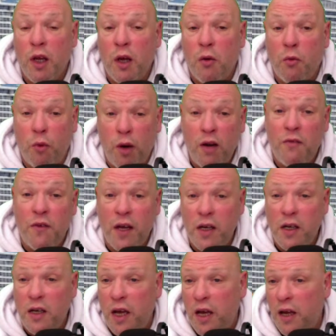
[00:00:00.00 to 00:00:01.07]

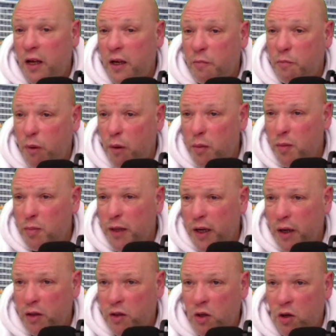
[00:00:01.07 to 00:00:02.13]
renovated and
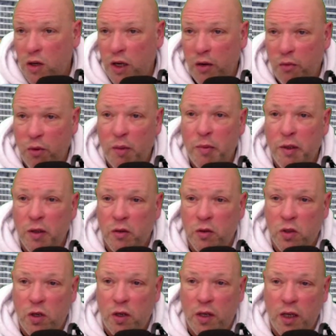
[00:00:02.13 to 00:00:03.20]
probably totally rebuilt.
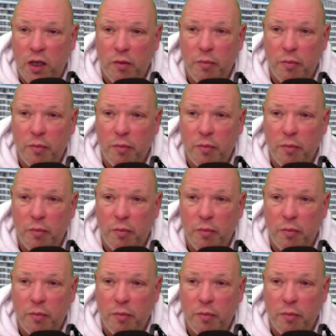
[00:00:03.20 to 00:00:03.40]
So that'll